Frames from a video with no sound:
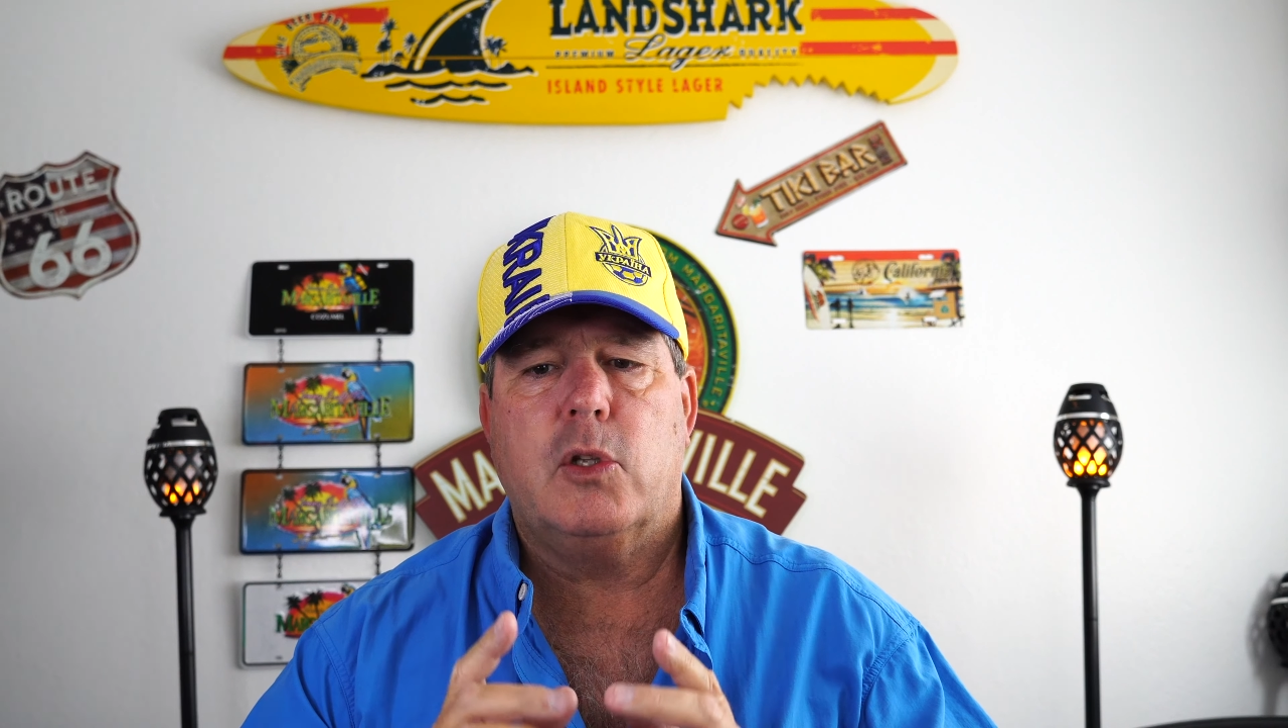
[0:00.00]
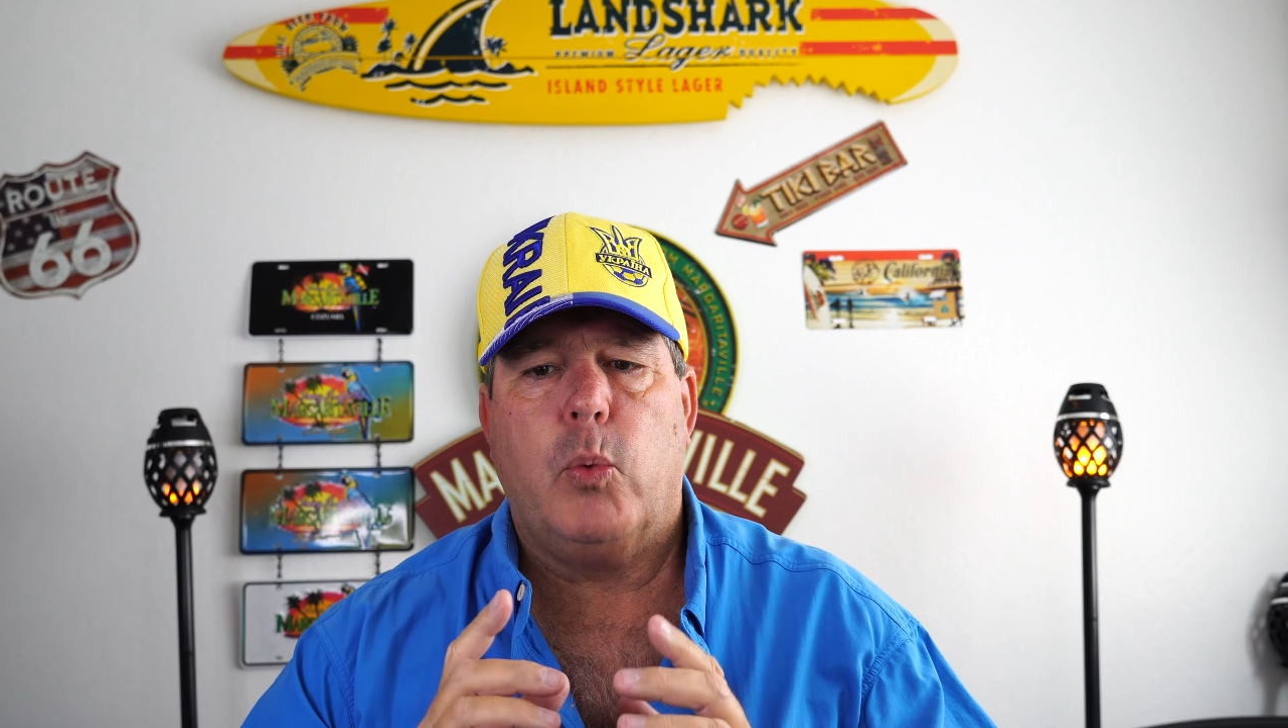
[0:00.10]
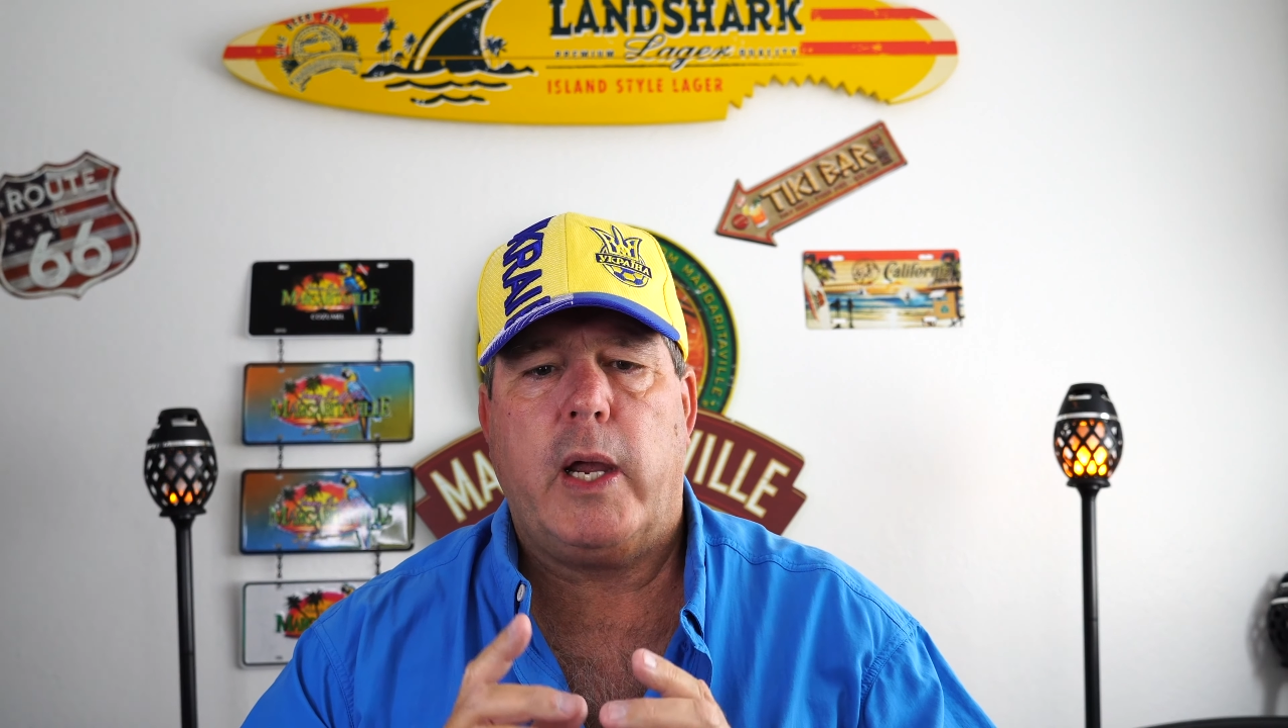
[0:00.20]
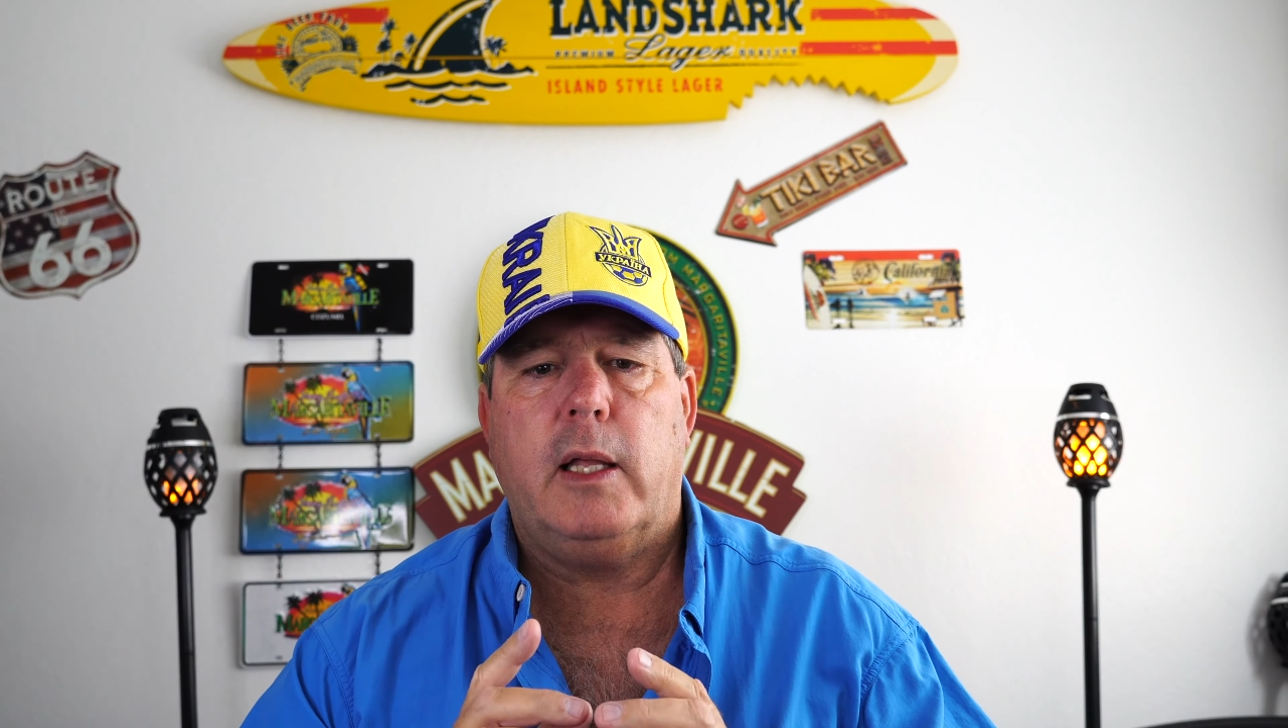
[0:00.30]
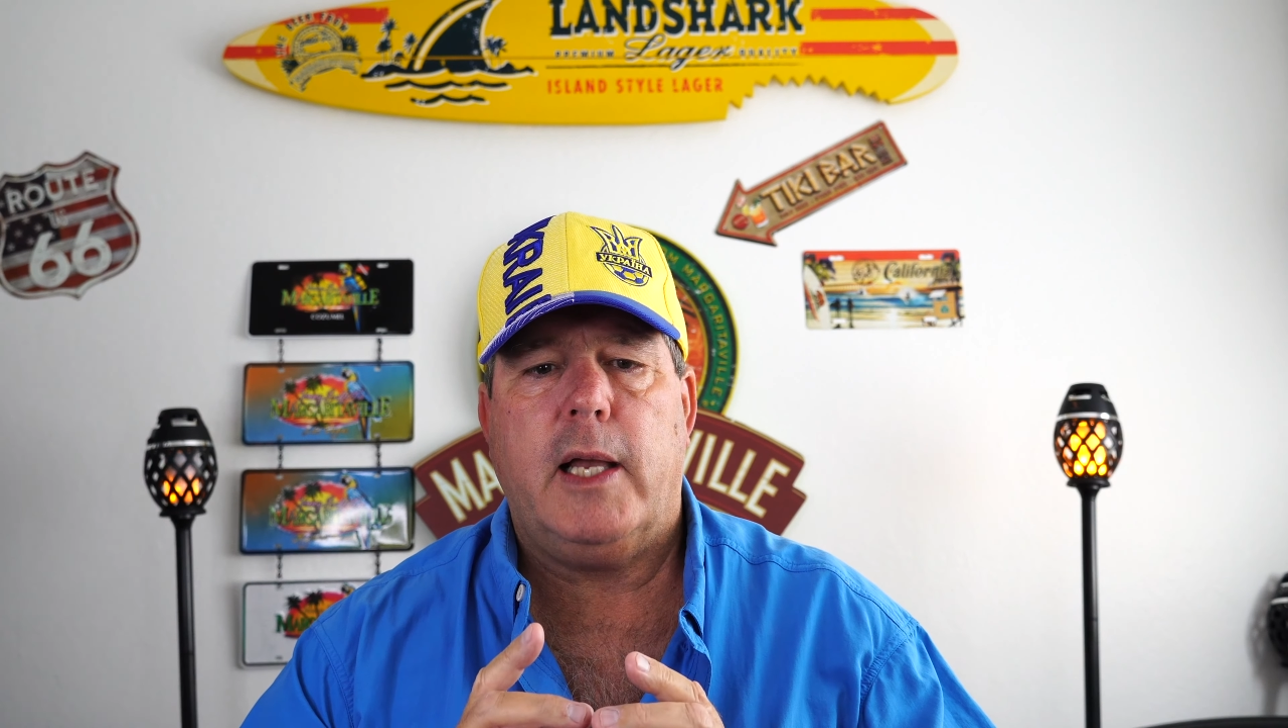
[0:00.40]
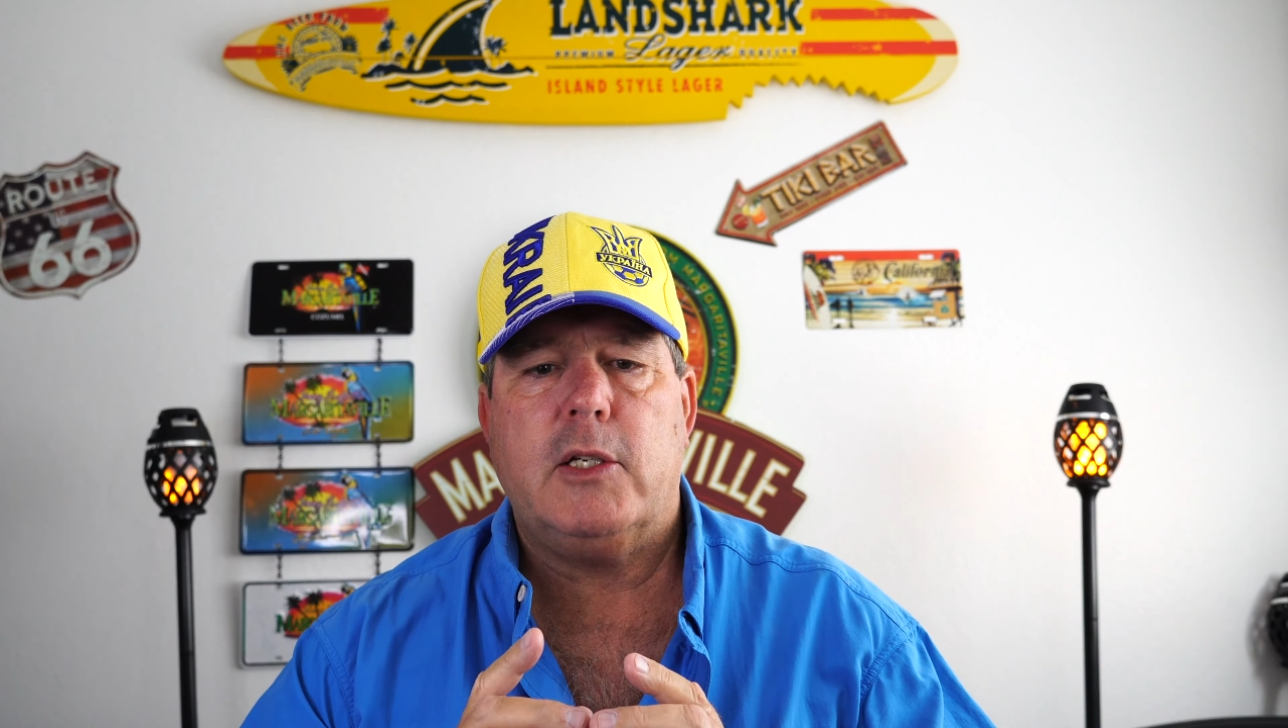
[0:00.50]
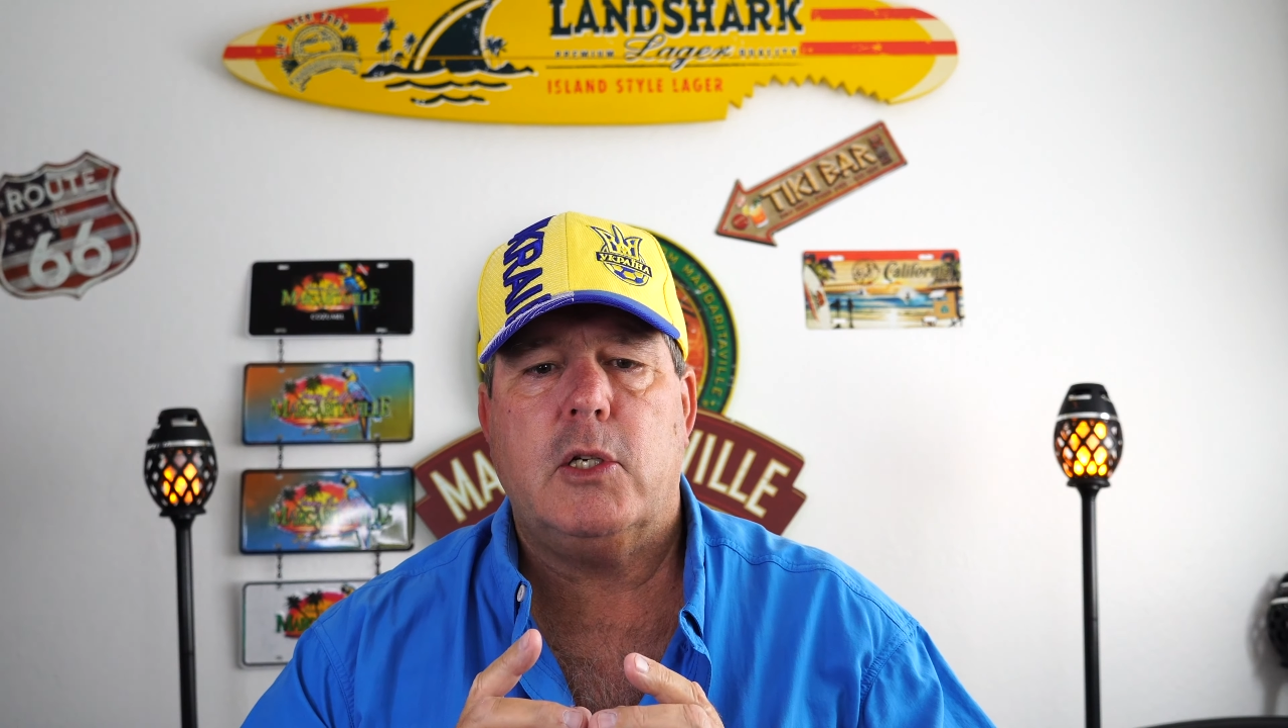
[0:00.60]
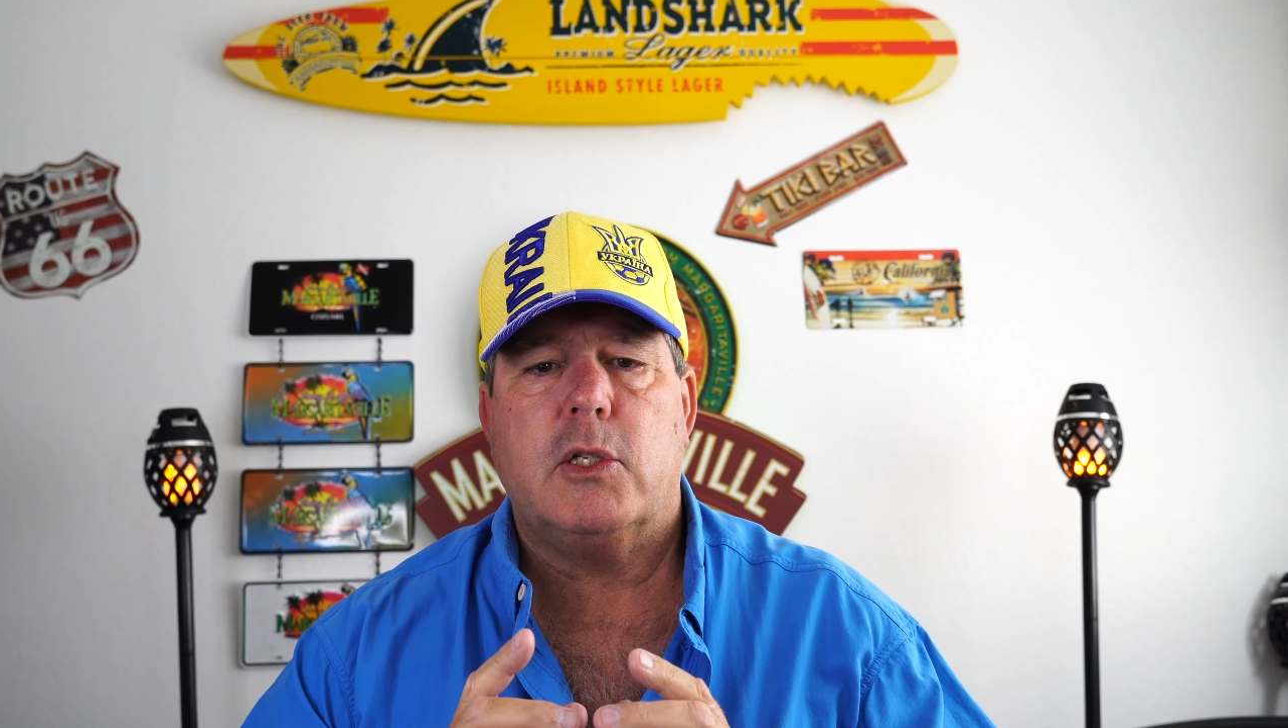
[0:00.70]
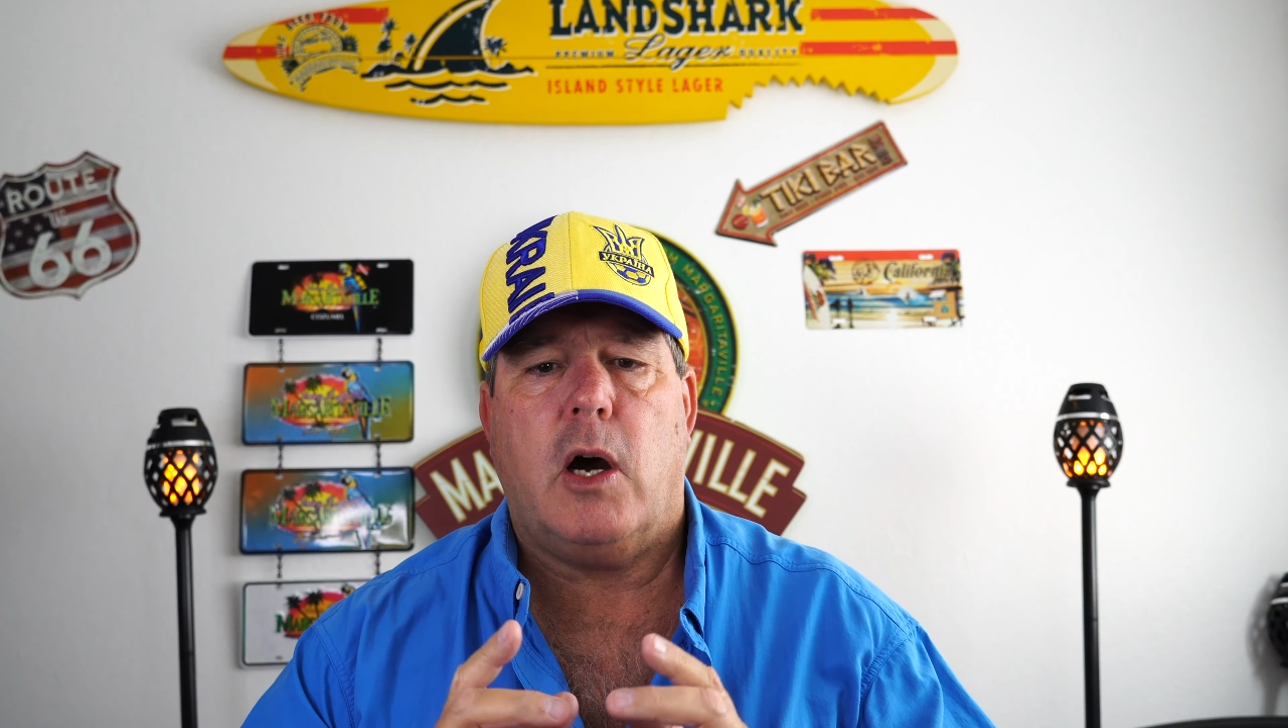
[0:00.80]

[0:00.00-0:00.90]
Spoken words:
the regulations